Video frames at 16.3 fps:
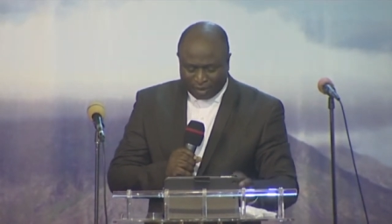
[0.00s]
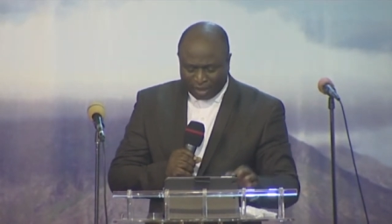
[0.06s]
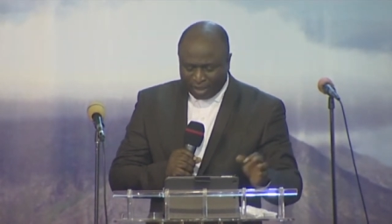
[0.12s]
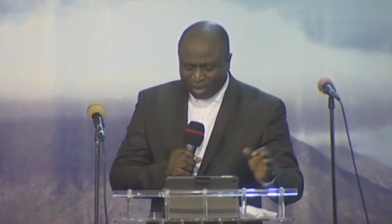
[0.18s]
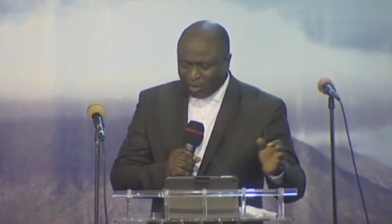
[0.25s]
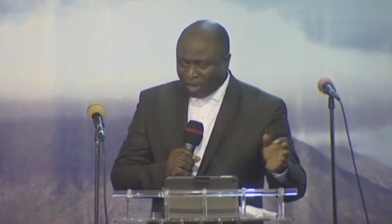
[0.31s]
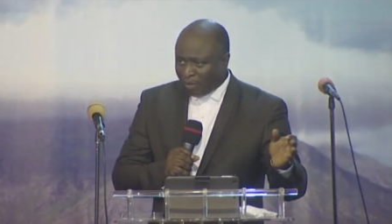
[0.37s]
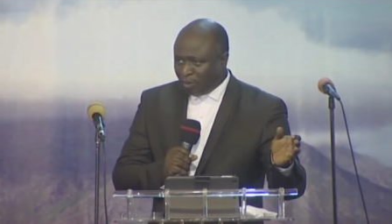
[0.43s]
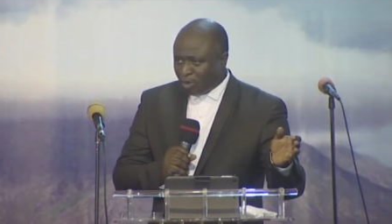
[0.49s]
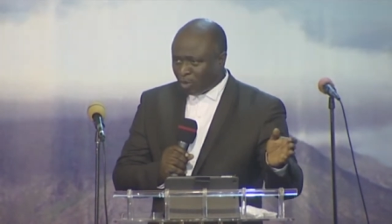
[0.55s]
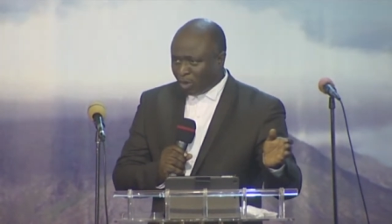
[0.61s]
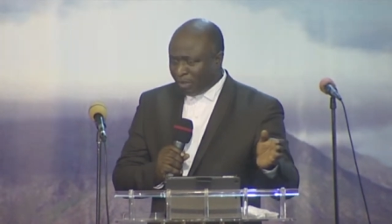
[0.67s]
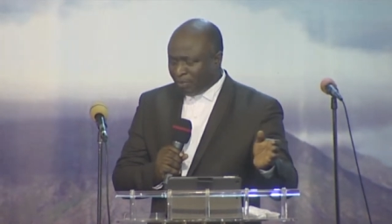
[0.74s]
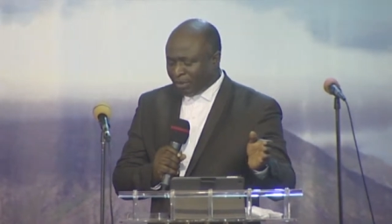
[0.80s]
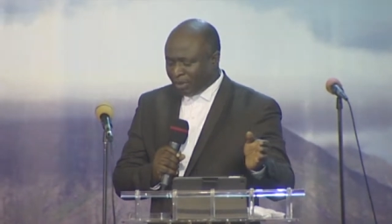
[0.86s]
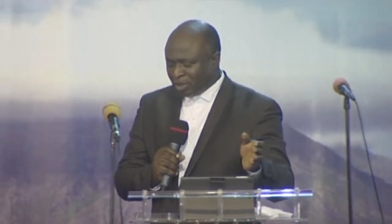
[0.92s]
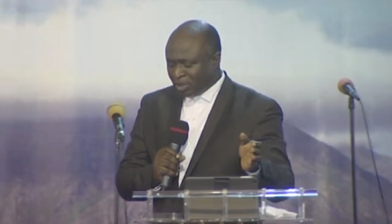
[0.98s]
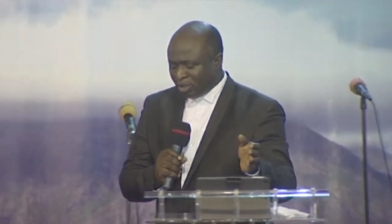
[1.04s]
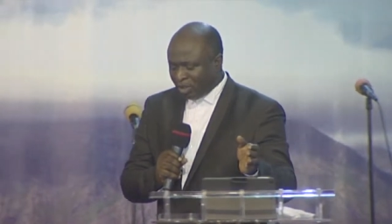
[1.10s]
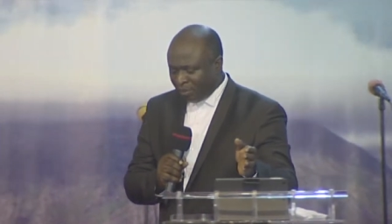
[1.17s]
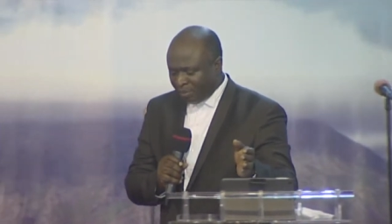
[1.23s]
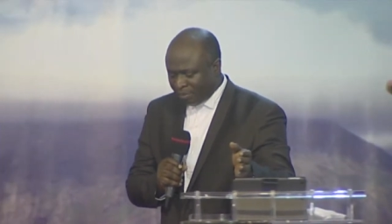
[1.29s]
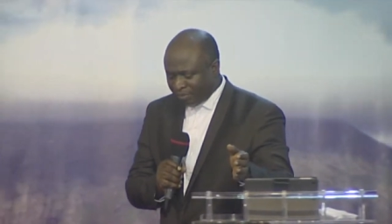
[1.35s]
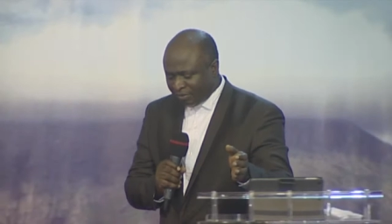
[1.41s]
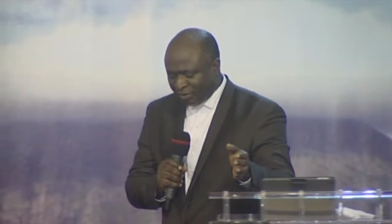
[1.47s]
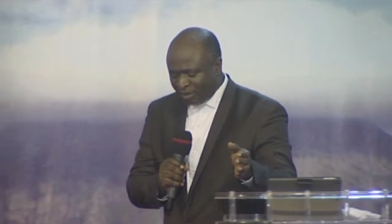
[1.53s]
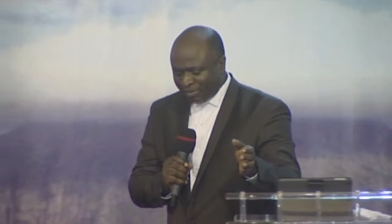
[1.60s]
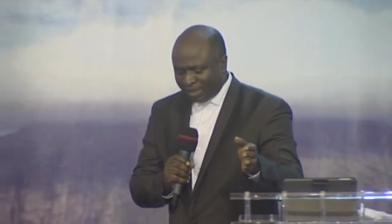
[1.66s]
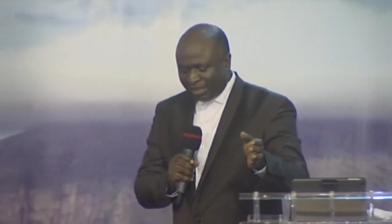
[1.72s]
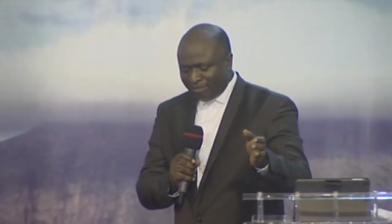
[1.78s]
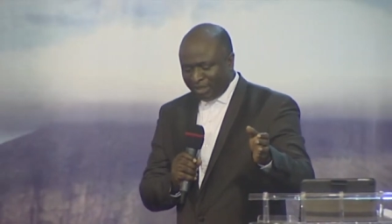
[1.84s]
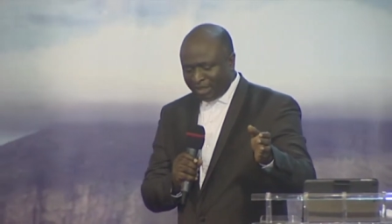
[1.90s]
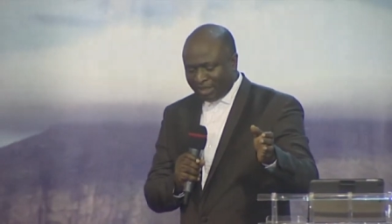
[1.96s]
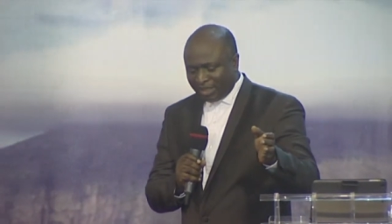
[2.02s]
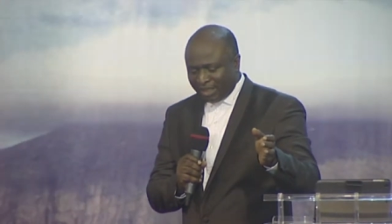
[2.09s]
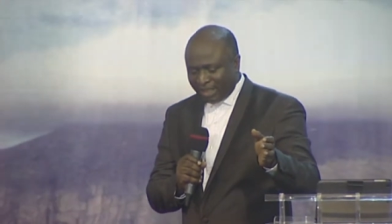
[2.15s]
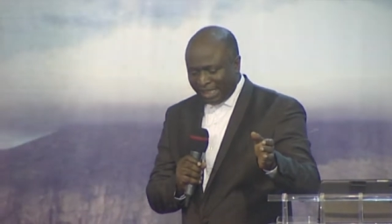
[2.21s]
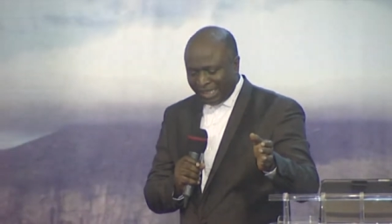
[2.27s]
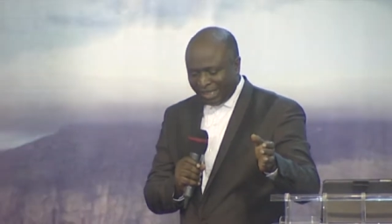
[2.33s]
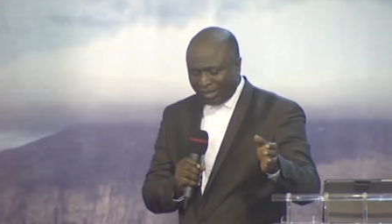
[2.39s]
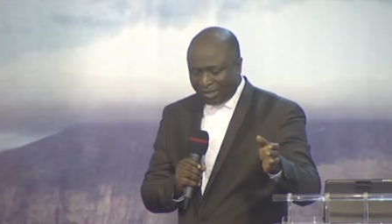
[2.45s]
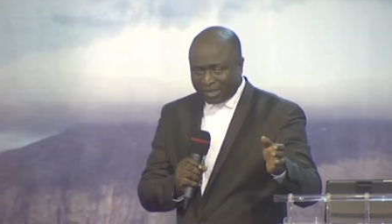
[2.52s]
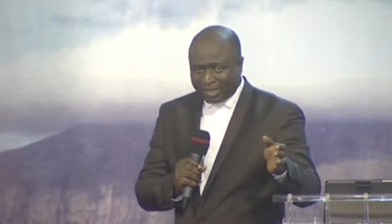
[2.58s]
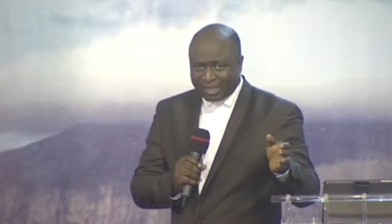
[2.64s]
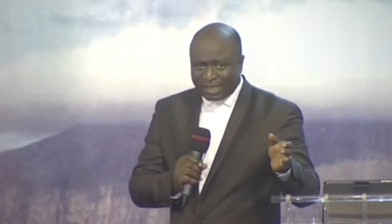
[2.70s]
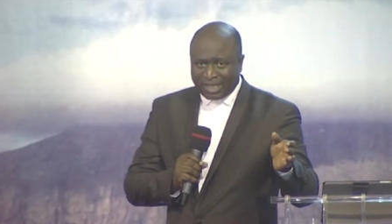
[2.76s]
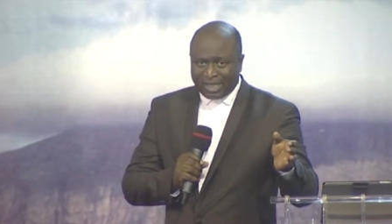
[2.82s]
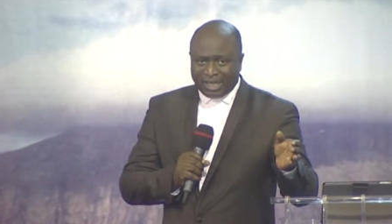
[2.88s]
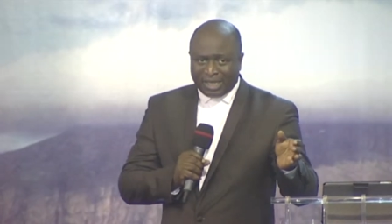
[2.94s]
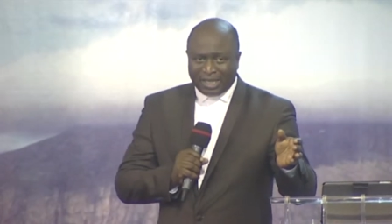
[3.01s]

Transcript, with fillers: You know, I put one picture up from that meeting in Lagos